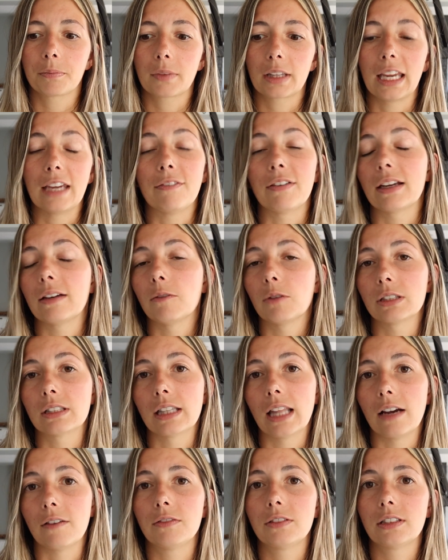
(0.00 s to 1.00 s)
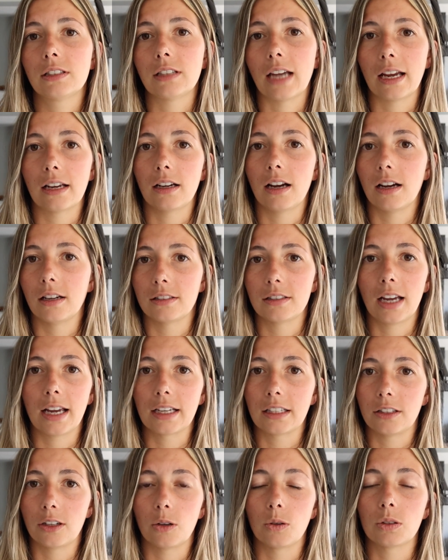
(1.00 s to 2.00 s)
If it was left
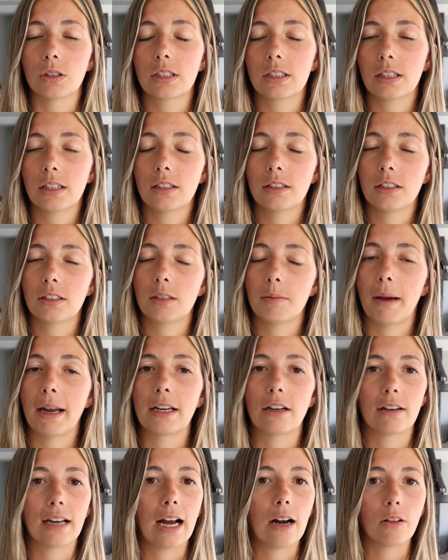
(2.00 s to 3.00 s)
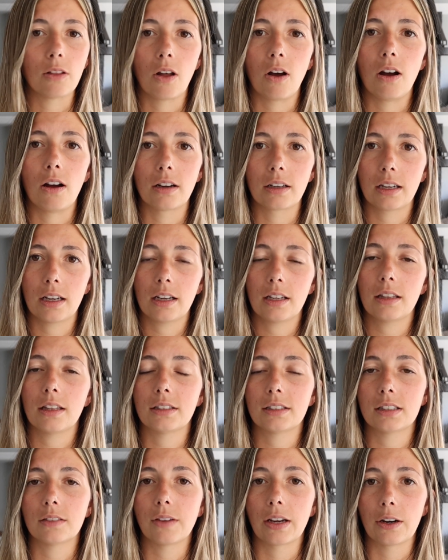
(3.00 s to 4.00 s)
undiagnosed, depending on how long, the
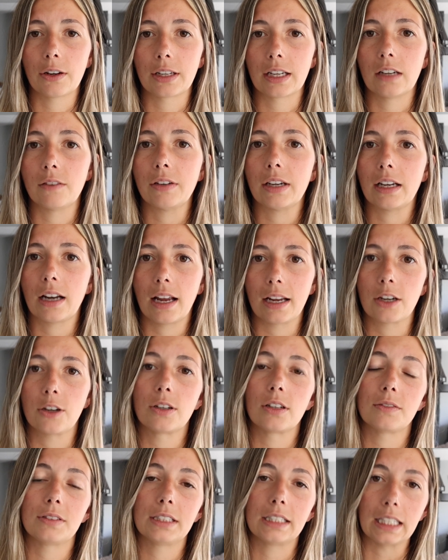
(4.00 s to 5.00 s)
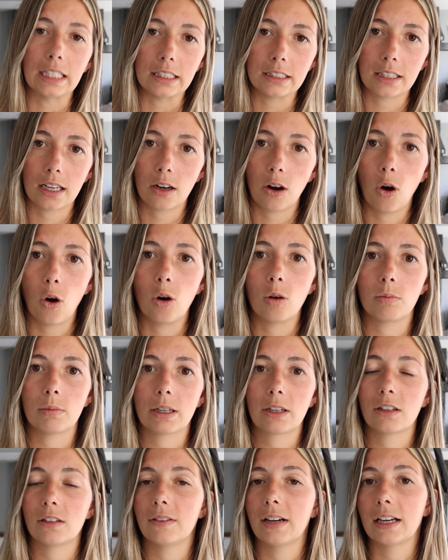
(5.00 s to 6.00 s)
severity of it, I could have seized at home, I
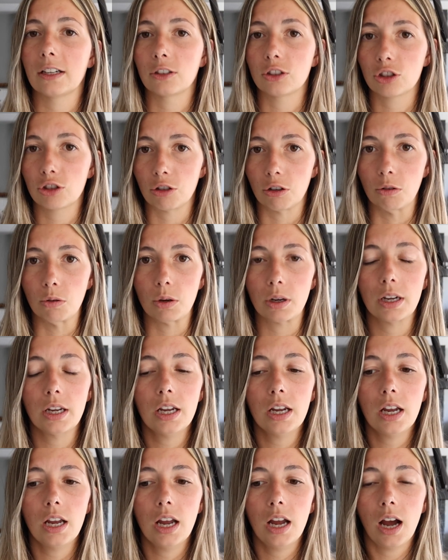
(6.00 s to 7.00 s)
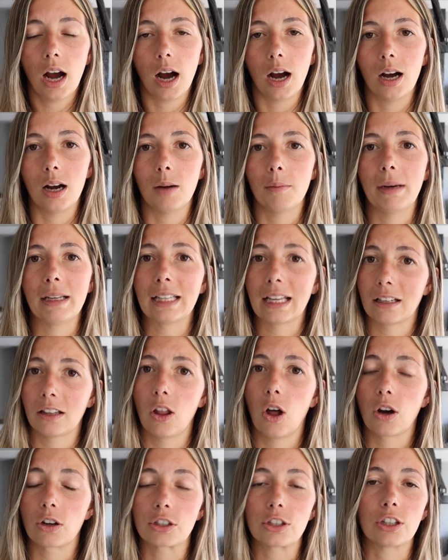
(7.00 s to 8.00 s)
could have had a stroke, and then
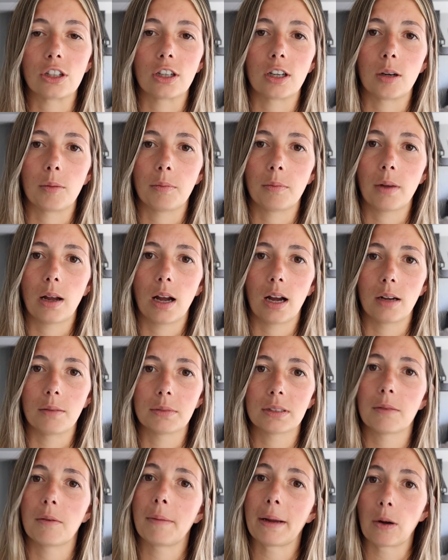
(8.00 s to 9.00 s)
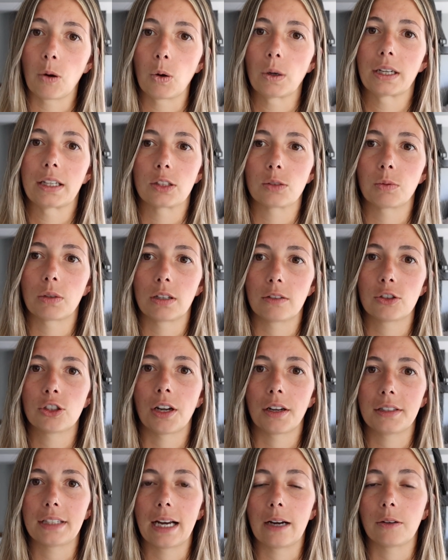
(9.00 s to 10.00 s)
long term, some of my organs would have
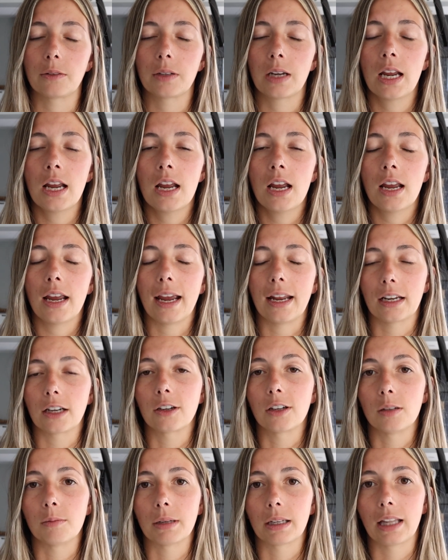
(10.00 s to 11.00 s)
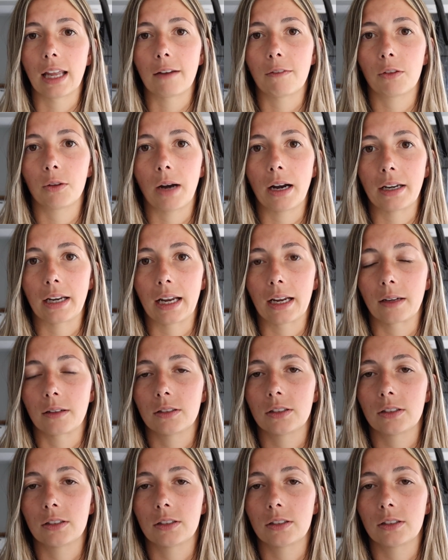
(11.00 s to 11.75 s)
shut down, and it could have been life-threatening.